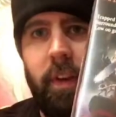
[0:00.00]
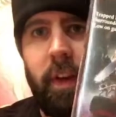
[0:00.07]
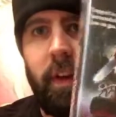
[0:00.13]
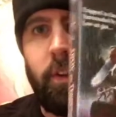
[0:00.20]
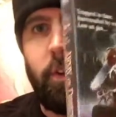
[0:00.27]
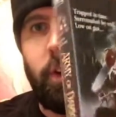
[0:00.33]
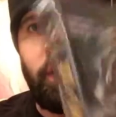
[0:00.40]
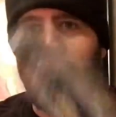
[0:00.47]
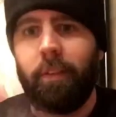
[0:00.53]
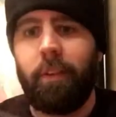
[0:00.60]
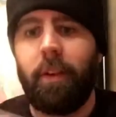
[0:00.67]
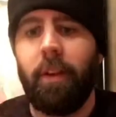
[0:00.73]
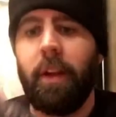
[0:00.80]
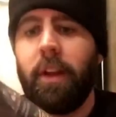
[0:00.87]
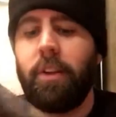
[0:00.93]
VHS
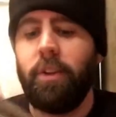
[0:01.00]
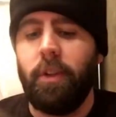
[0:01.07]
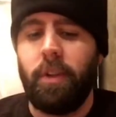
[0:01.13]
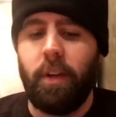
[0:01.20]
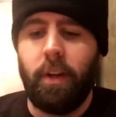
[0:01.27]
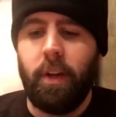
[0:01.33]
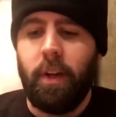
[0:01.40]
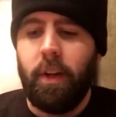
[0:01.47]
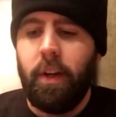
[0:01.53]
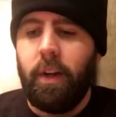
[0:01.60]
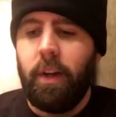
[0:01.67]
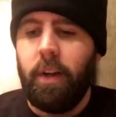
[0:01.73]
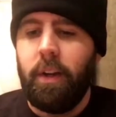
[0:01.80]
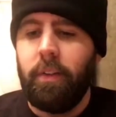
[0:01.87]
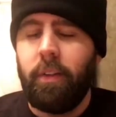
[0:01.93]
collection.
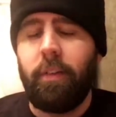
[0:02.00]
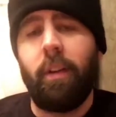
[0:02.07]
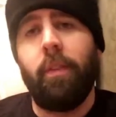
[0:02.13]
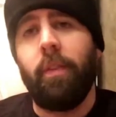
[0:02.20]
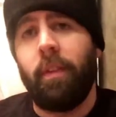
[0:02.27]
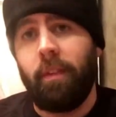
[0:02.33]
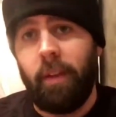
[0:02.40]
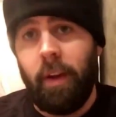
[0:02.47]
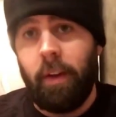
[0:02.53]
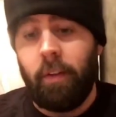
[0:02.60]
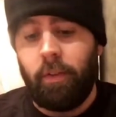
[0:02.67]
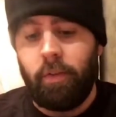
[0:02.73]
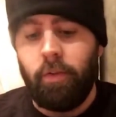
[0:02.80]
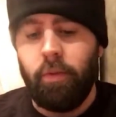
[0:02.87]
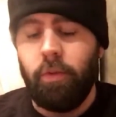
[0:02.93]
The stuff inside
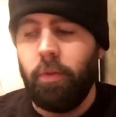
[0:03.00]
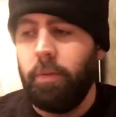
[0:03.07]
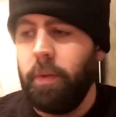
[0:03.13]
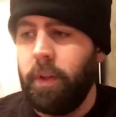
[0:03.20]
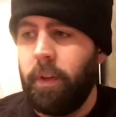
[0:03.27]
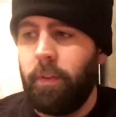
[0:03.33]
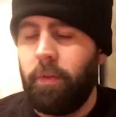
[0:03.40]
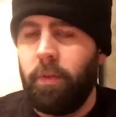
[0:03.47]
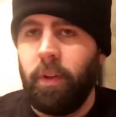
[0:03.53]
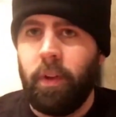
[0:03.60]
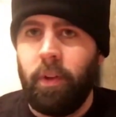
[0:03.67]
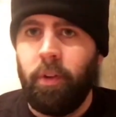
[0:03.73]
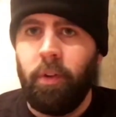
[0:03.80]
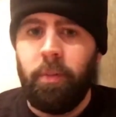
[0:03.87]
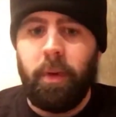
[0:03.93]
is cool, but it's
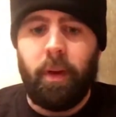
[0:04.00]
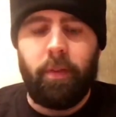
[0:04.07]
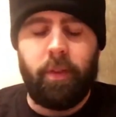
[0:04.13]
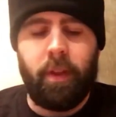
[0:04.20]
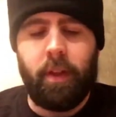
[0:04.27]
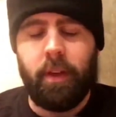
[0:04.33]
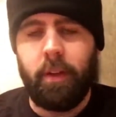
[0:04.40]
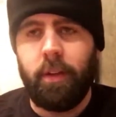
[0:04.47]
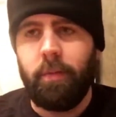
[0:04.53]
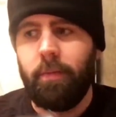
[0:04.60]
really all about the